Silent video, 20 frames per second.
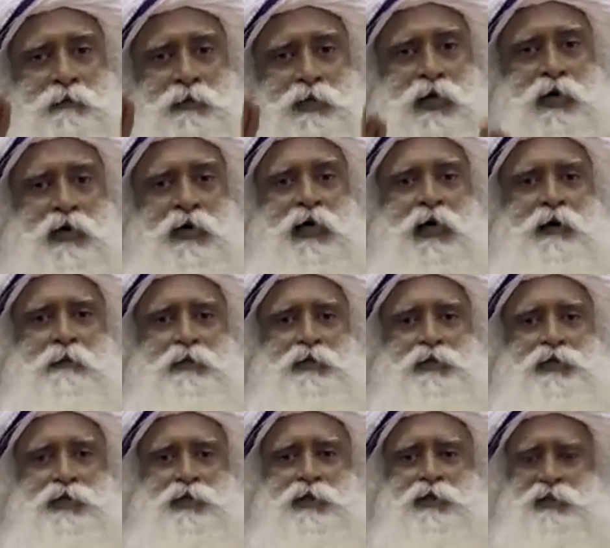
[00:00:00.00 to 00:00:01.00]
up that
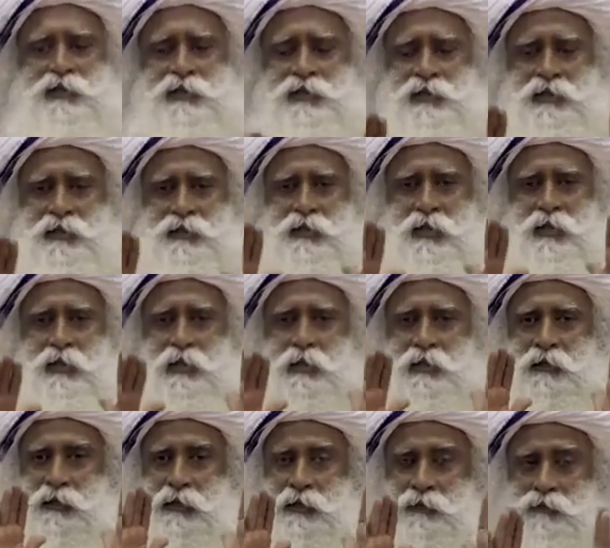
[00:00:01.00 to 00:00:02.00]
dimension. It's just…
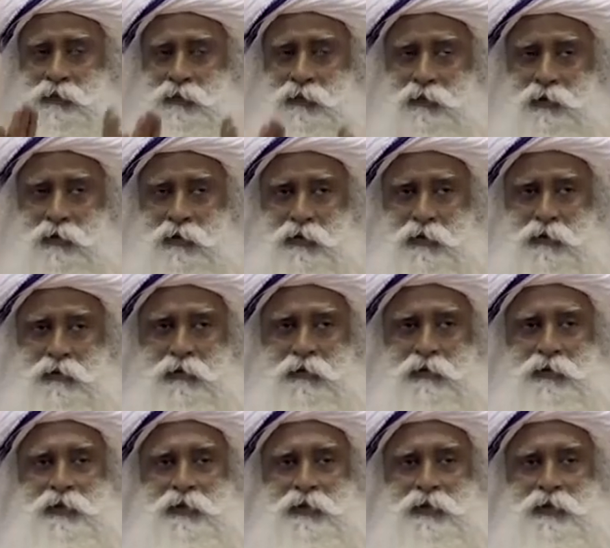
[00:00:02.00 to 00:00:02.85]
see, if you do not know